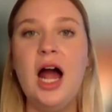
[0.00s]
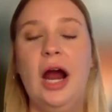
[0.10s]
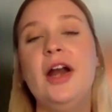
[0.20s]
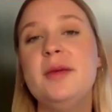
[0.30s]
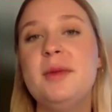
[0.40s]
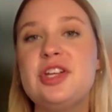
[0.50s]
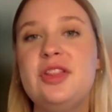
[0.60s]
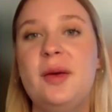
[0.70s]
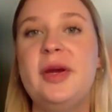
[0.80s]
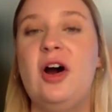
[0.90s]
I already
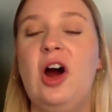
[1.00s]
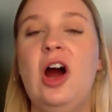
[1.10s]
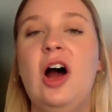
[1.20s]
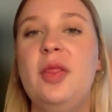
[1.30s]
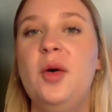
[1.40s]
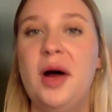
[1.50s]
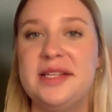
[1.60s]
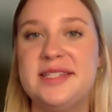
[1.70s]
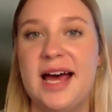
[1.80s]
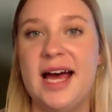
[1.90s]
mentioned that we are on the
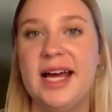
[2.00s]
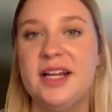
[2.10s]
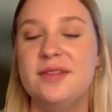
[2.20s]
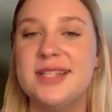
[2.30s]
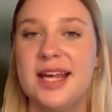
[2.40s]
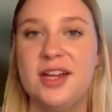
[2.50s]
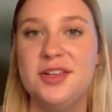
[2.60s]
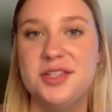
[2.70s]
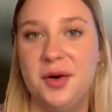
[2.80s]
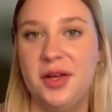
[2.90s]
west side of San
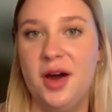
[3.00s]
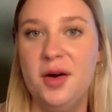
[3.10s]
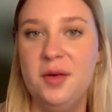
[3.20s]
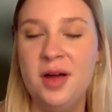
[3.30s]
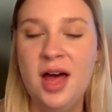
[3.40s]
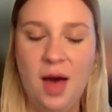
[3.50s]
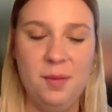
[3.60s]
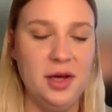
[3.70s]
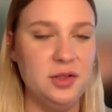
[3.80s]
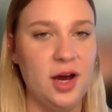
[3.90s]
Antonio,
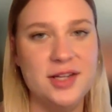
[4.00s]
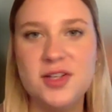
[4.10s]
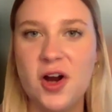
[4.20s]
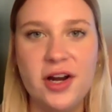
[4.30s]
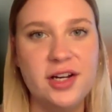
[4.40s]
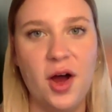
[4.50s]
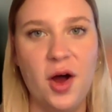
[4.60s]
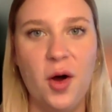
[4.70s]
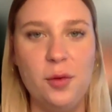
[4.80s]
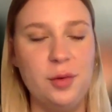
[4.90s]
but you guys already
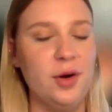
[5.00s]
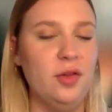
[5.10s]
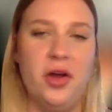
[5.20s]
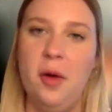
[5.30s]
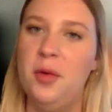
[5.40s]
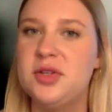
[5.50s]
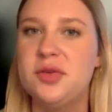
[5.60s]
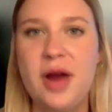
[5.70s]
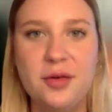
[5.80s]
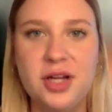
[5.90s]
know we want to look at what's
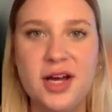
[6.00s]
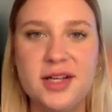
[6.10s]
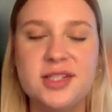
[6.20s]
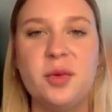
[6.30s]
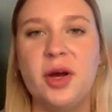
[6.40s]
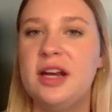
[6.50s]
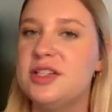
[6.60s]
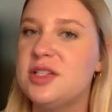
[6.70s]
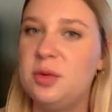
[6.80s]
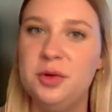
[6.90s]
around us, what kind
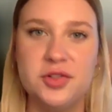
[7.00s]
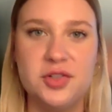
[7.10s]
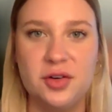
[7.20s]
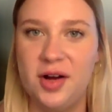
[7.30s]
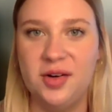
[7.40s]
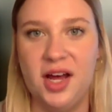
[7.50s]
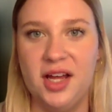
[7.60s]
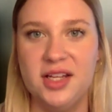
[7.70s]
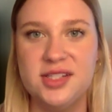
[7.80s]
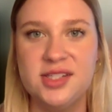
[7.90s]
of schools are around
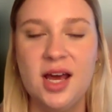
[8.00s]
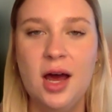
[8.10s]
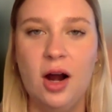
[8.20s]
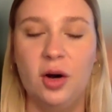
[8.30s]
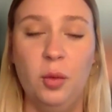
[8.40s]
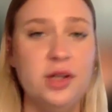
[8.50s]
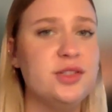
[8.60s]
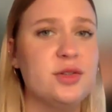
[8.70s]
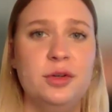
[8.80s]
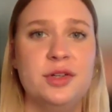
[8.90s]
us, or
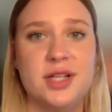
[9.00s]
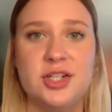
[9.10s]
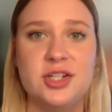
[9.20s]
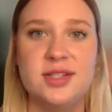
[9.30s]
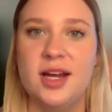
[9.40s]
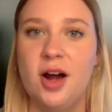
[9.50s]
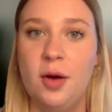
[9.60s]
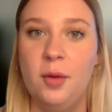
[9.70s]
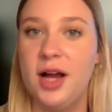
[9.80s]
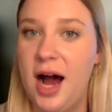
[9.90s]
what schools I should say,
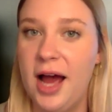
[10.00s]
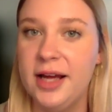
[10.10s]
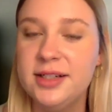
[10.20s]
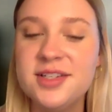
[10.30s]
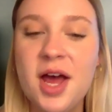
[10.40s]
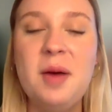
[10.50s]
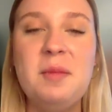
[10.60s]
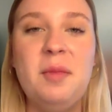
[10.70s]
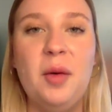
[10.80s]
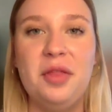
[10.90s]
not what kind.
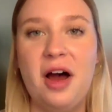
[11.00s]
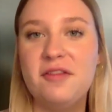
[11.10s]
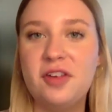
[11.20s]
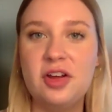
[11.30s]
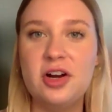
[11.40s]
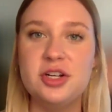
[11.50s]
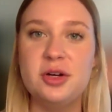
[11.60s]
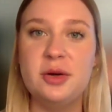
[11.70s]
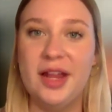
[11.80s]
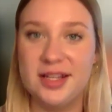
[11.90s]
But without further
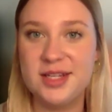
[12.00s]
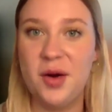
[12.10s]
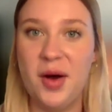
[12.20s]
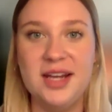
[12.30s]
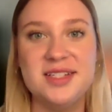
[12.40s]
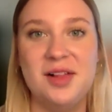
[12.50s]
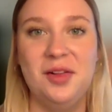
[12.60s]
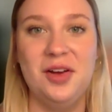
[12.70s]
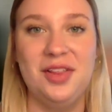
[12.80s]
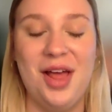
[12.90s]
ado, let's go ahead and take a
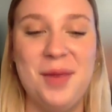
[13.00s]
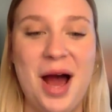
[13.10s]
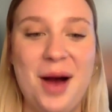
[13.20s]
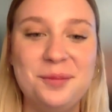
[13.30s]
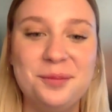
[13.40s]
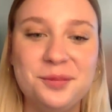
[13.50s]
look at that map.